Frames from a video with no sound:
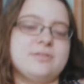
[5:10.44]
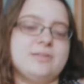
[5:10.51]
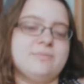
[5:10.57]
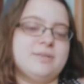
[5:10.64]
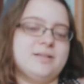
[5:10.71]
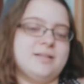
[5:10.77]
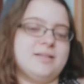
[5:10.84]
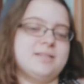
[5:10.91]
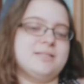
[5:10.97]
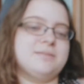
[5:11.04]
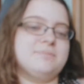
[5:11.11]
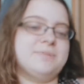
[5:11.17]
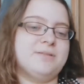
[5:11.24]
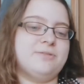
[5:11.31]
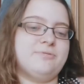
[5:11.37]
or something like
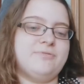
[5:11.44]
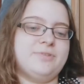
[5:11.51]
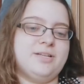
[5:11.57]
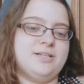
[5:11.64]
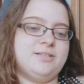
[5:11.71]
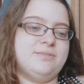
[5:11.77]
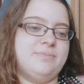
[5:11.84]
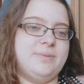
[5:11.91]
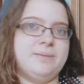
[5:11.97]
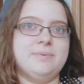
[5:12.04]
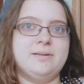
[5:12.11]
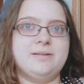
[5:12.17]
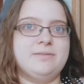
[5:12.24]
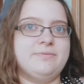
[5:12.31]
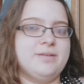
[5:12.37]
this, but to finish the Big
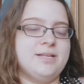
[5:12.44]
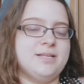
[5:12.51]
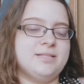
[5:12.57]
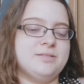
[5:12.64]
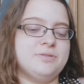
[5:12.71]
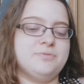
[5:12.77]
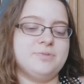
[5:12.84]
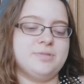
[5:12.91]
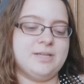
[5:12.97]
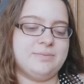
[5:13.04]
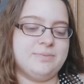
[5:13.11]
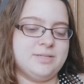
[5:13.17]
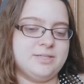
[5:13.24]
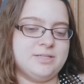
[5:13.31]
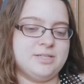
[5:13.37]
Bang DVDs, it would
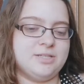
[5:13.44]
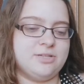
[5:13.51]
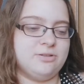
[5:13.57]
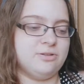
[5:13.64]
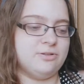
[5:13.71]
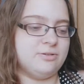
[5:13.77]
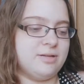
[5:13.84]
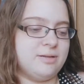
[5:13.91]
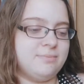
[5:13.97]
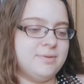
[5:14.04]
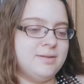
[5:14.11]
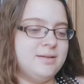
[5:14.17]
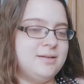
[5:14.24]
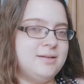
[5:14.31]
take me such a long time.